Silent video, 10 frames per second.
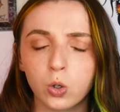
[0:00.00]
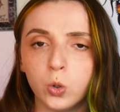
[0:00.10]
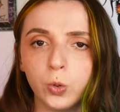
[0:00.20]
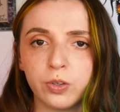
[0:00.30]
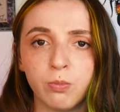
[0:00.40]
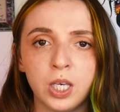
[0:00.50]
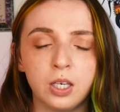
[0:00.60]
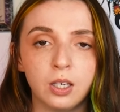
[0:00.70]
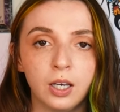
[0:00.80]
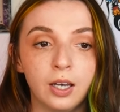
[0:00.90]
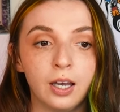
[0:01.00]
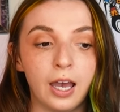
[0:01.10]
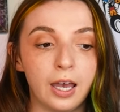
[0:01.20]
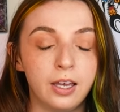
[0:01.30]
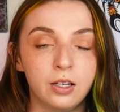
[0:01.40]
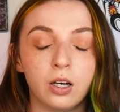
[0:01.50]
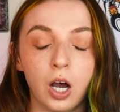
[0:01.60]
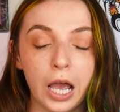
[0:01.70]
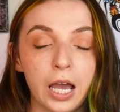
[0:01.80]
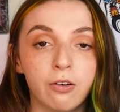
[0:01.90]
cool with me. And
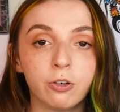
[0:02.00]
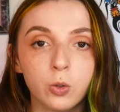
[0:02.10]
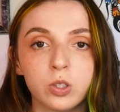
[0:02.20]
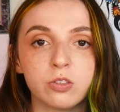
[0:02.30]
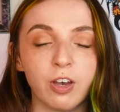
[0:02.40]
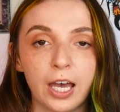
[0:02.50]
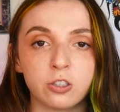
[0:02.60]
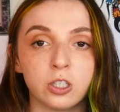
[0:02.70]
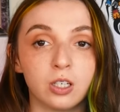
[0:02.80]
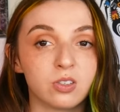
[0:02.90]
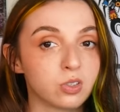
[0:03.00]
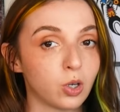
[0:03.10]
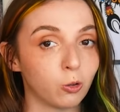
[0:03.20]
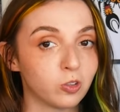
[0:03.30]
everyone's fashion is so